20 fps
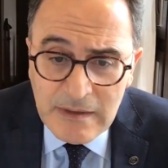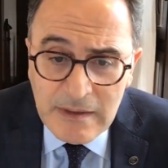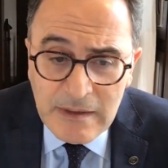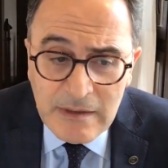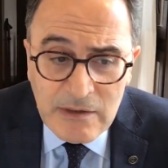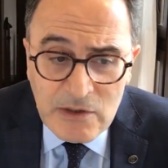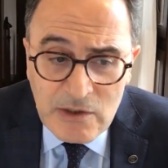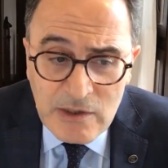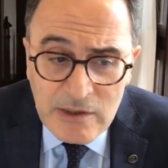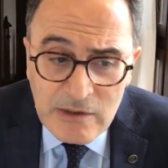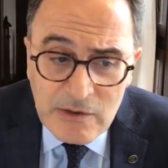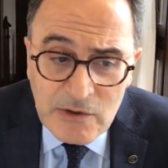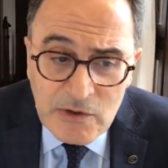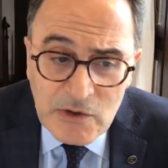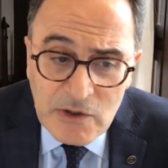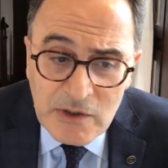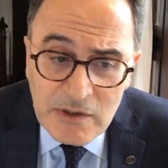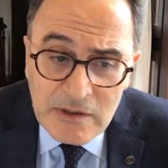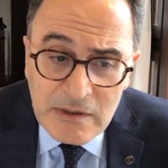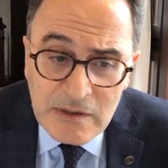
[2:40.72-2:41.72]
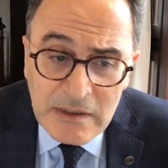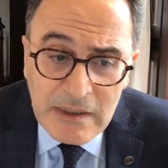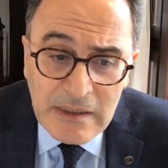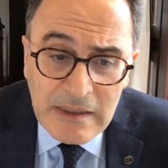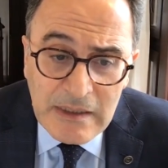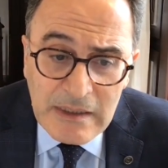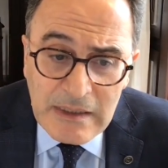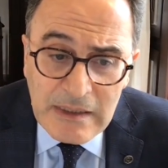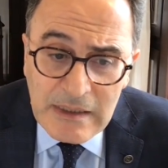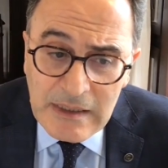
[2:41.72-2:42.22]
English Literature,
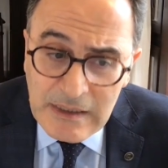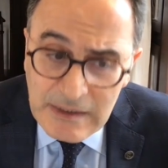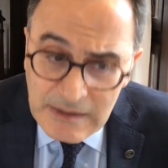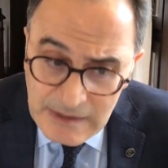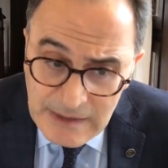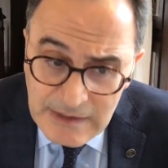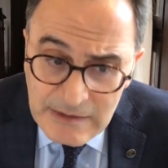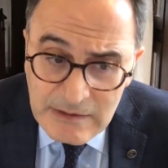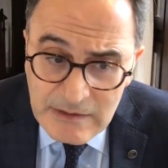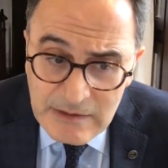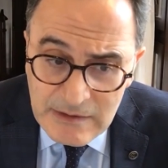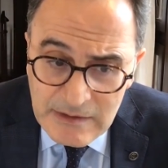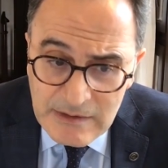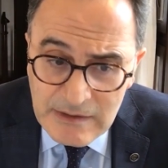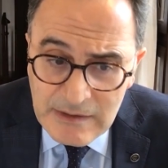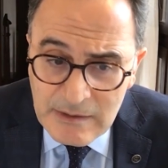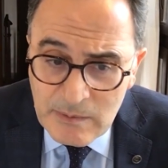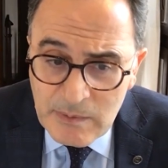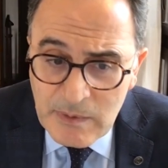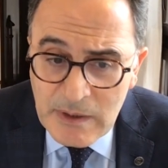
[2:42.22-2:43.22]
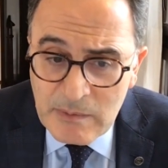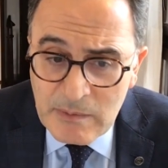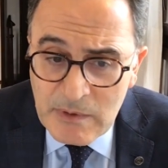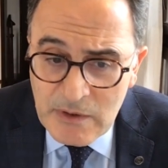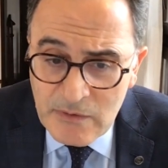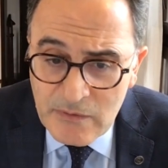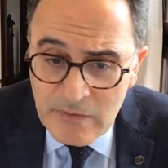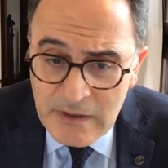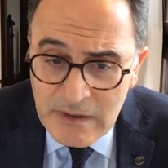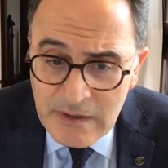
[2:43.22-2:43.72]
and later in the
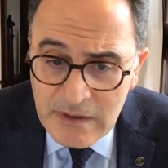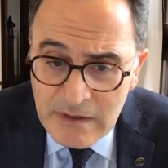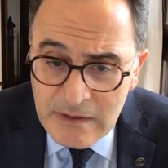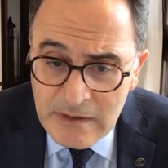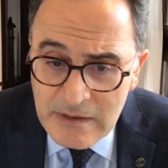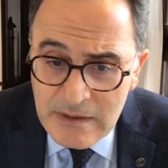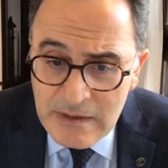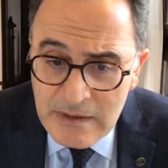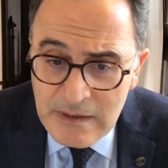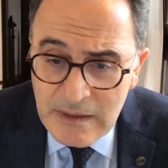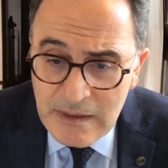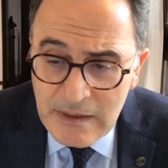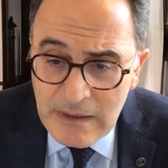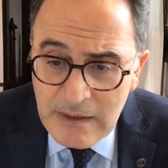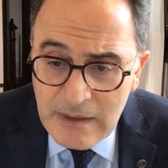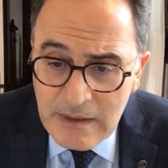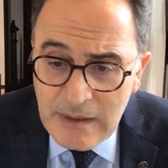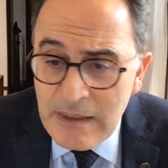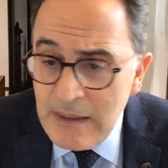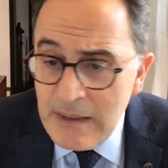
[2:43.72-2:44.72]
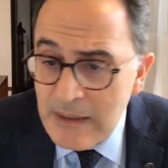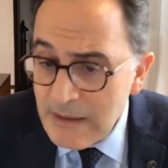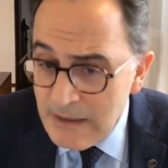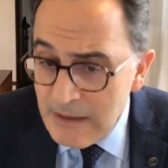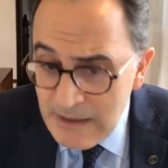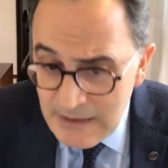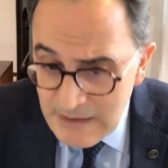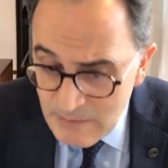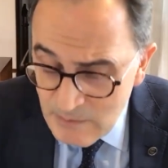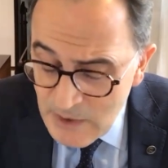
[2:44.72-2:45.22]
Department of the Arts.
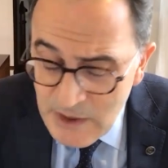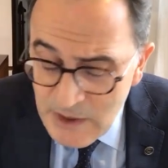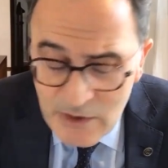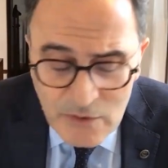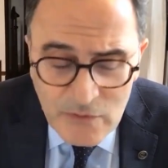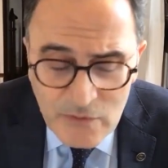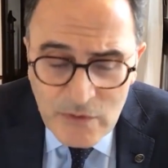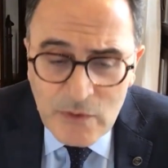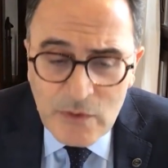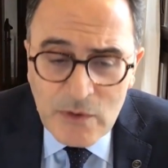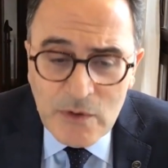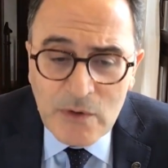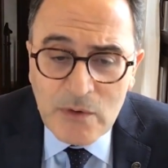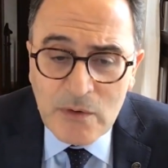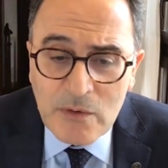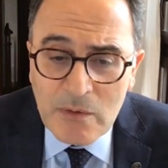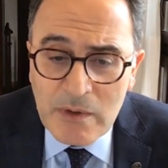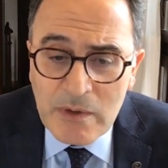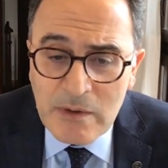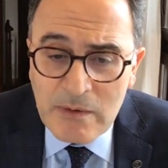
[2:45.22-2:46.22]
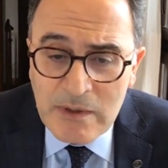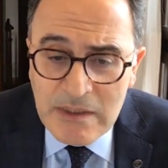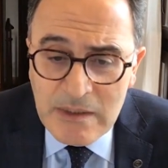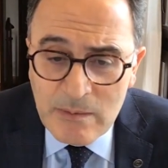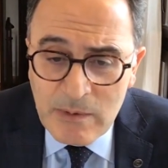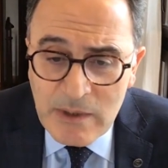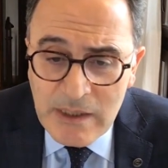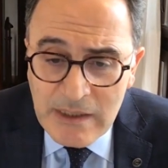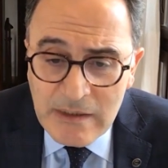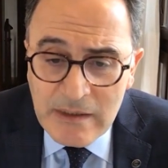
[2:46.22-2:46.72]
He, as many of you know, he was
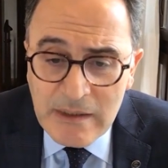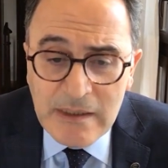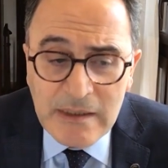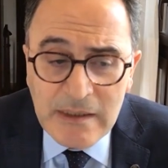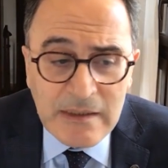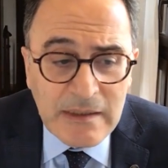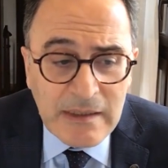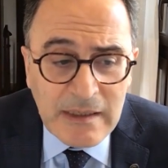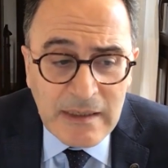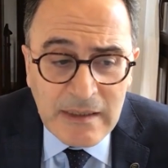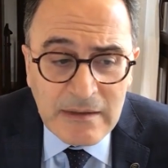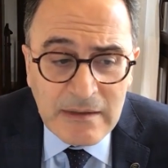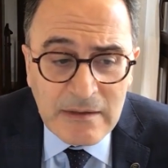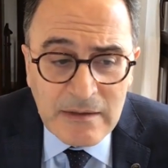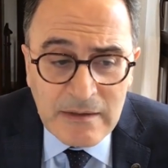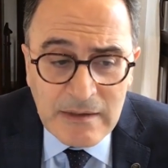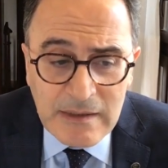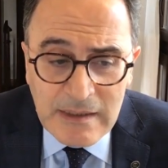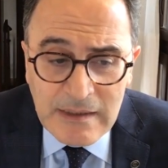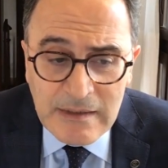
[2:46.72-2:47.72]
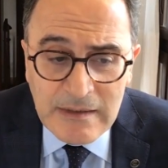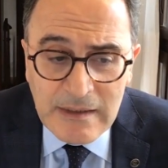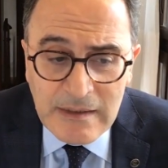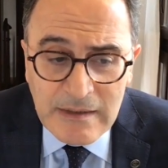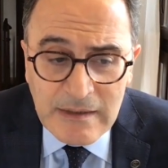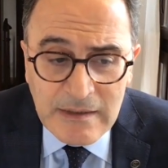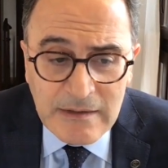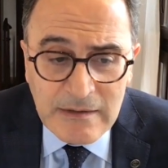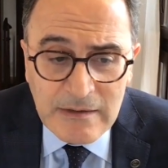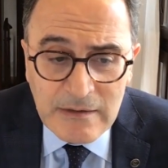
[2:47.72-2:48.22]
a playwright, actor, and
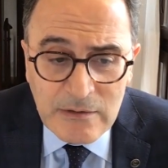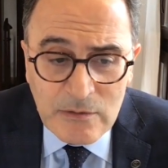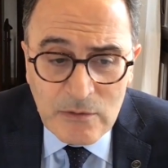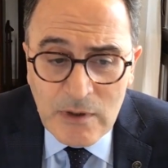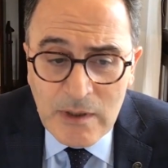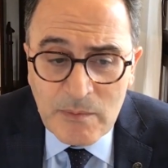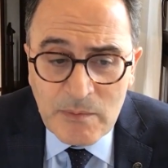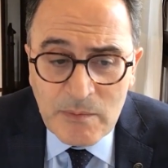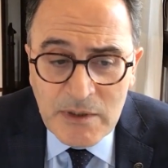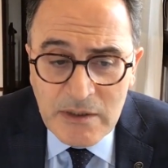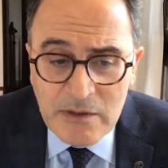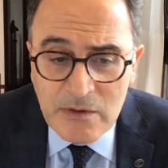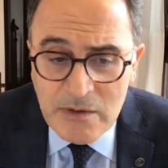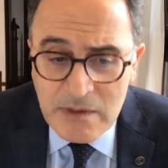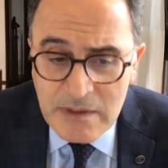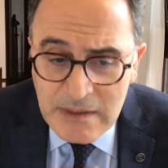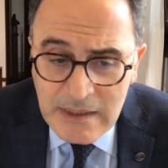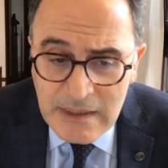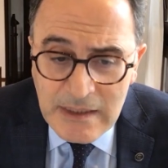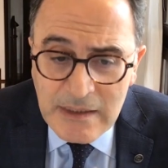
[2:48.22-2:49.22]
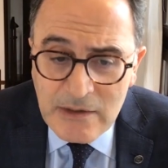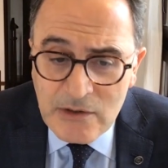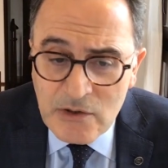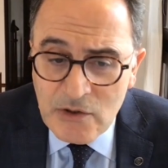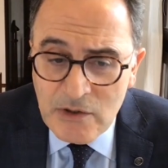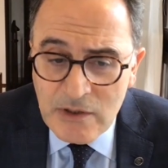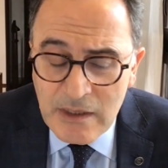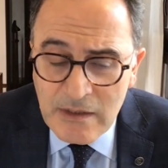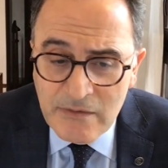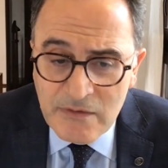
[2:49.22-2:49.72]
director who appeared on
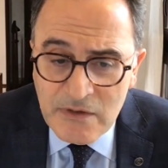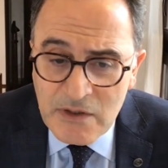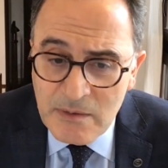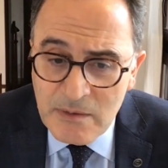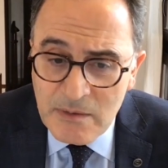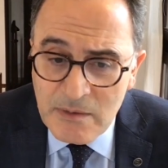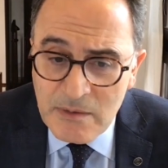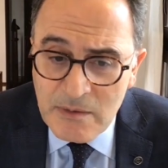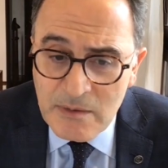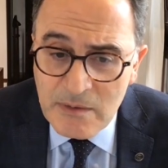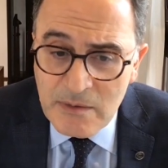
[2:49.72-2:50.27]
stage, television,